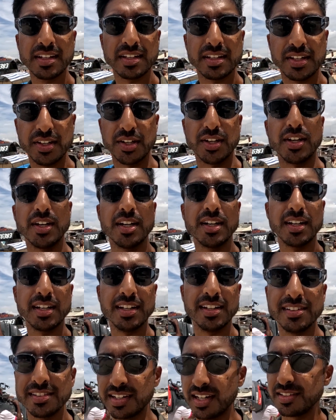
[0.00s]
here
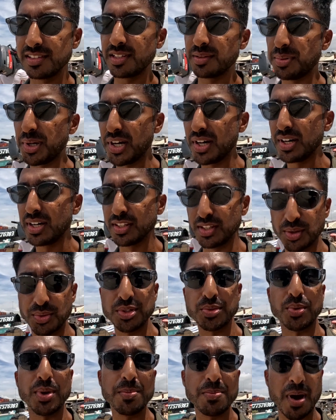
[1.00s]
in Zanzibar, there
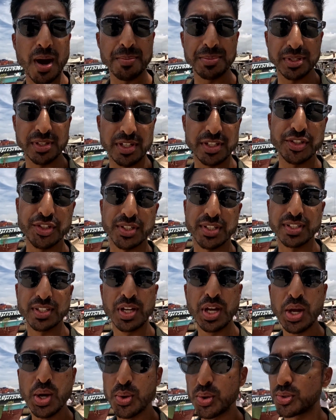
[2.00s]
was one population
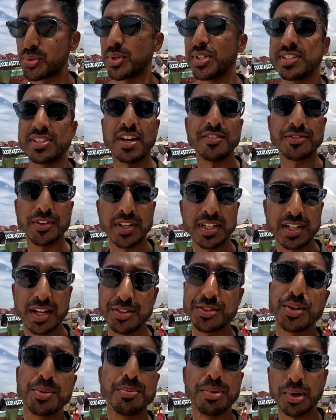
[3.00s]
which was suffering
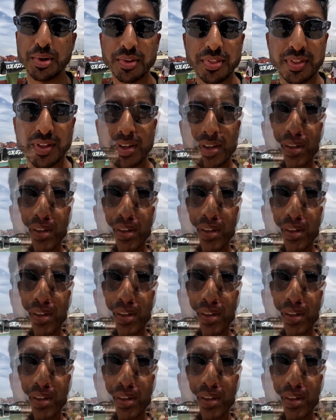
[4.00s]
under both.